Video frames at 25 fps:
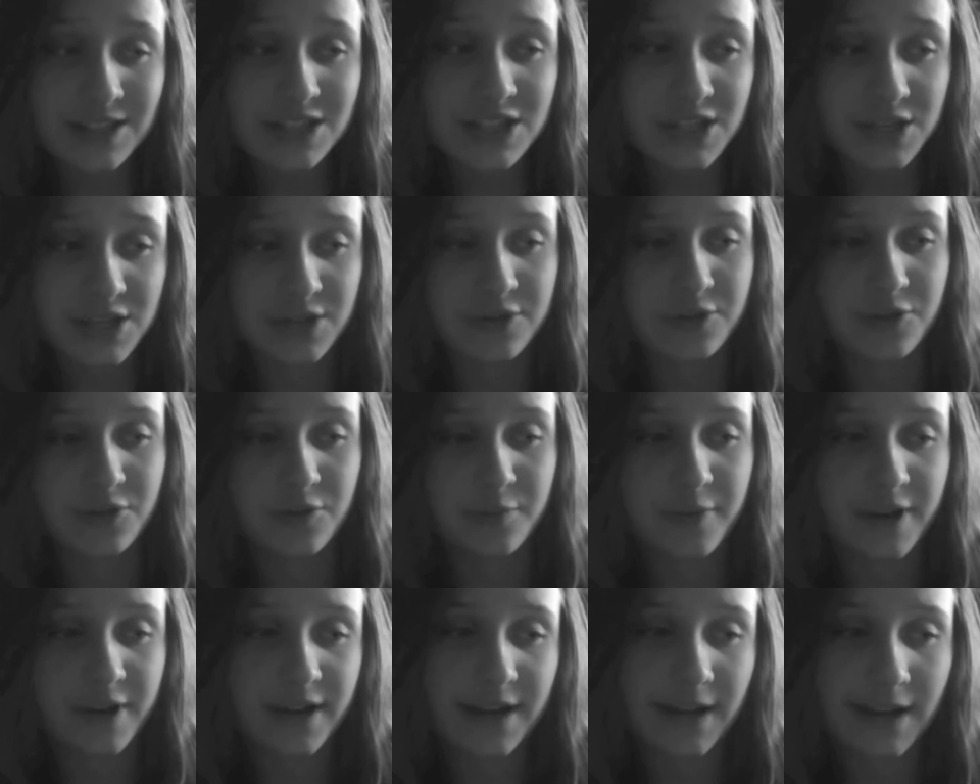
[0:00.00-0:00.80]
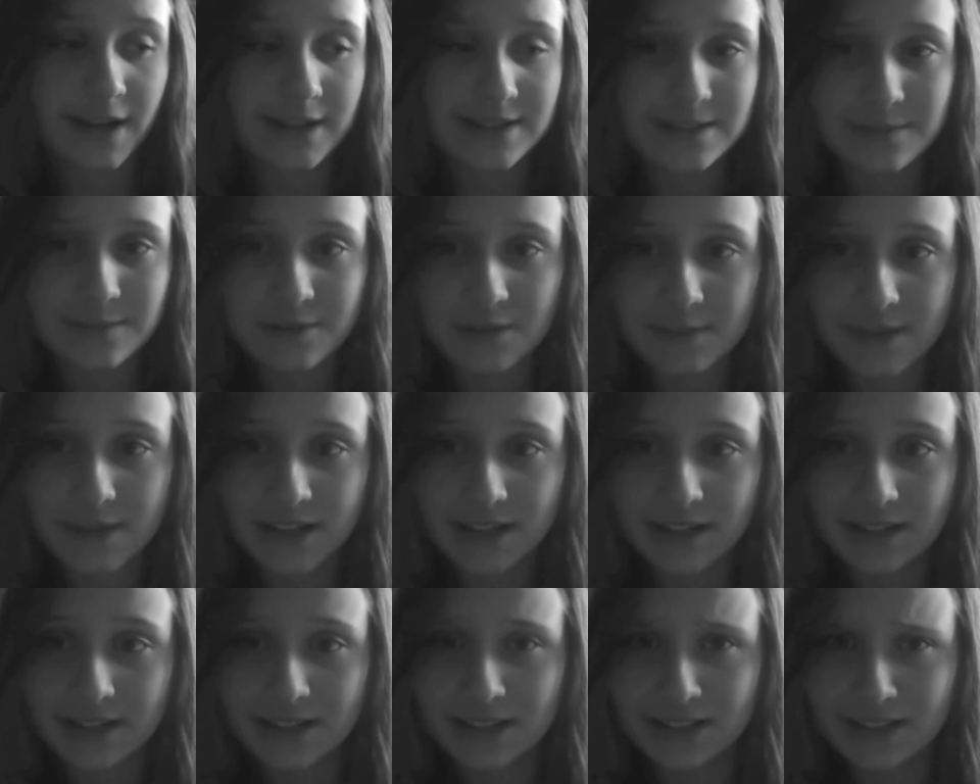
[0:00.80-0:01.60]
too, but I guess I'm going to
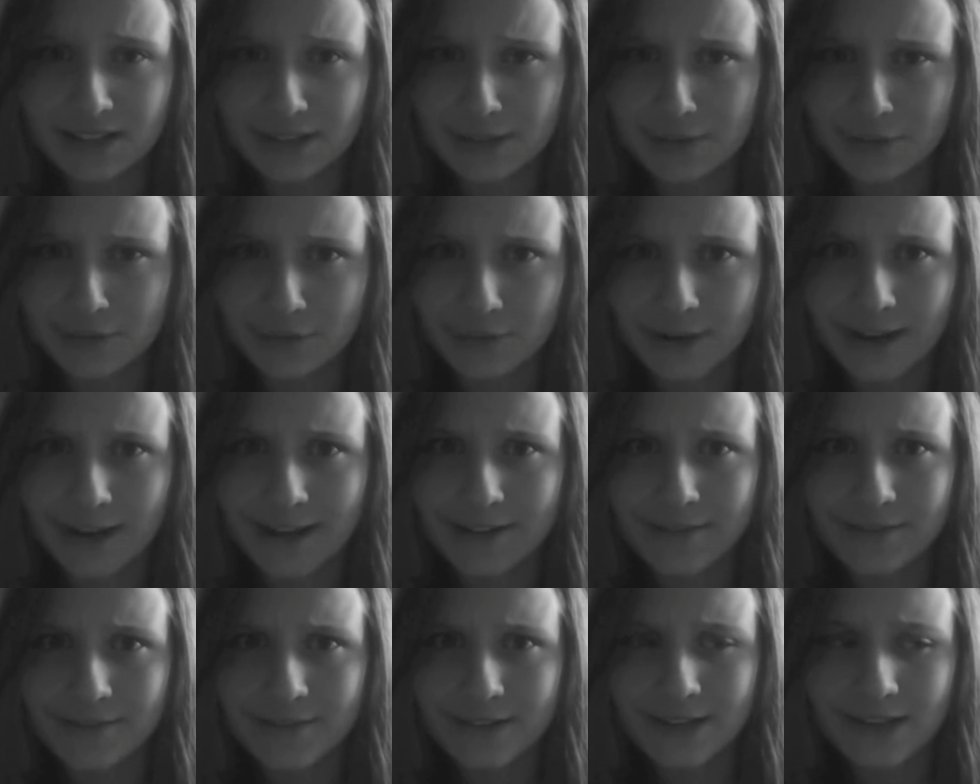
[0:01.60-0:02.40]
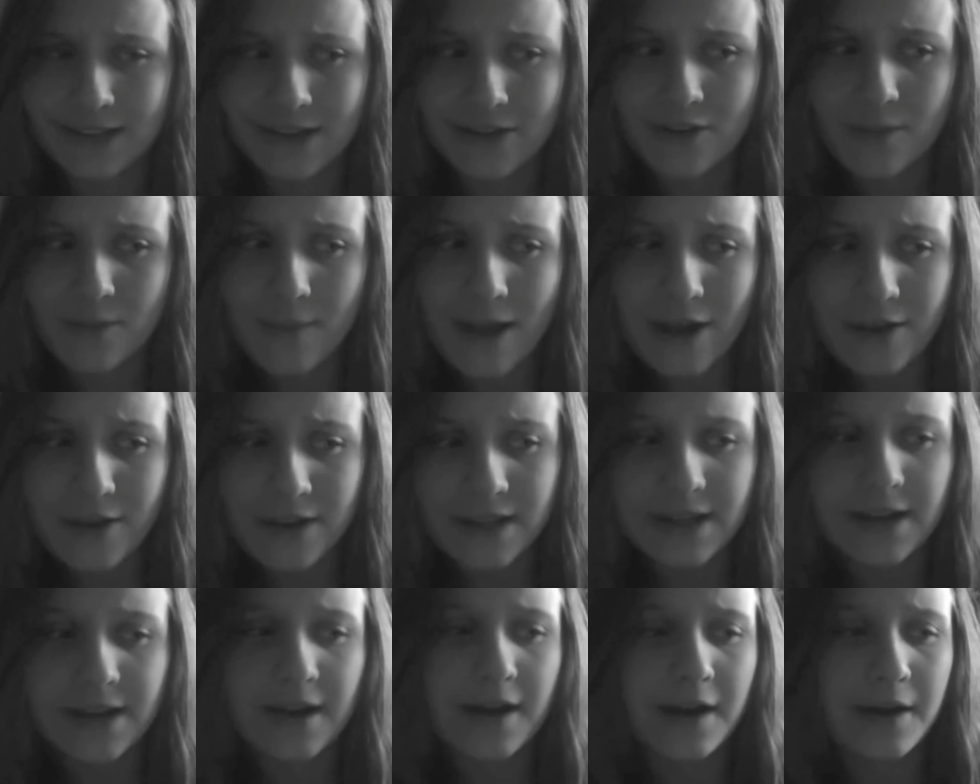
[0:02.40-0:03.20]
make a little rant video about
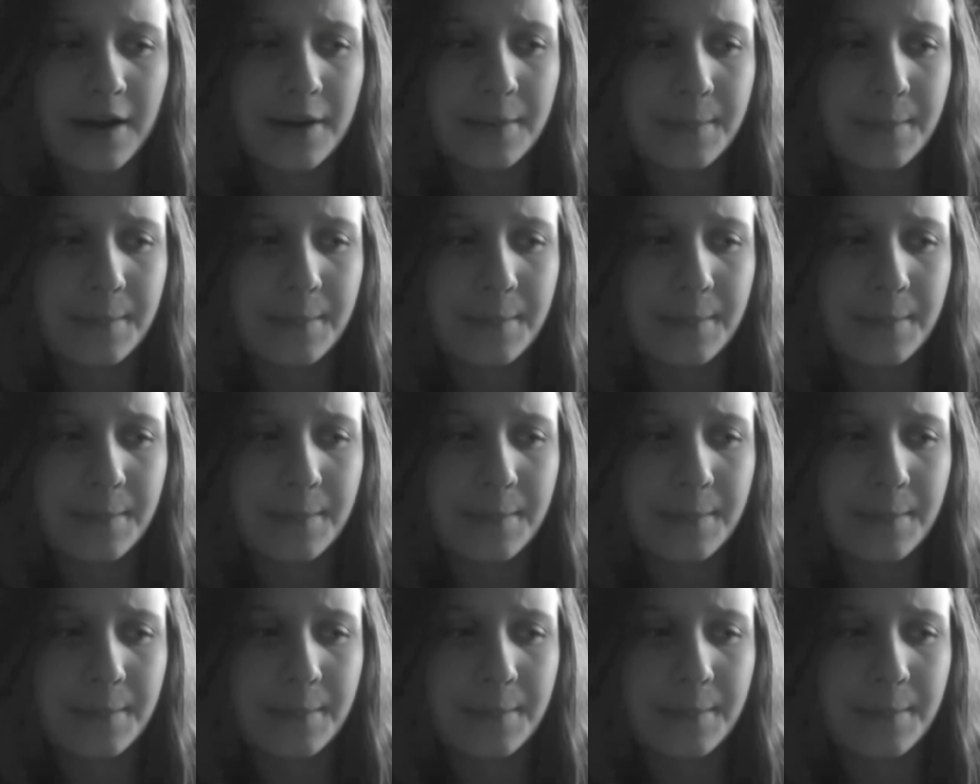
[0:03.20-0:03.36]
it.